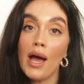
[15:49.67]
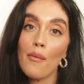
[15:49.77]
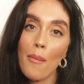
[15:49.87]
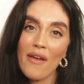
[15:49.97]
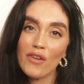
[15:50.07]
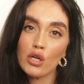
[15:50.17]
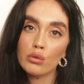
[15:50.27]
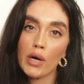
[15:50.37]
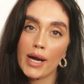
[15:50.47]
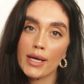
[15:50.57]
a bit of a
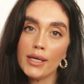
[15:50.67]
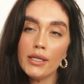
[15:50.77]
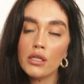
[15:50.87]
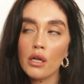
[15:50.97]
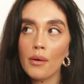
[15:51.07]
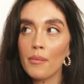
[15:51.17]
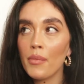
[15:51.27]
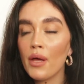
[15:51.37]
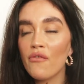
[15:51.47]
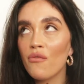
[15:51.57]
crier, you know, I'm a
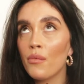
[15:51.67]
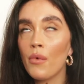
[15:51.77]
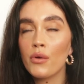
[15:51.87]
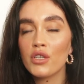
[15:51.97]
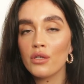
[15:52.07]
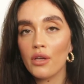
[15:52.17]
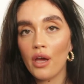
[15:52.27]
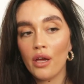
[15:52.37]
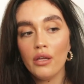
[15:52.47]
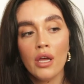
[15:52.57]
bit of an emotional
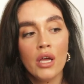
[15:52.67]
girl.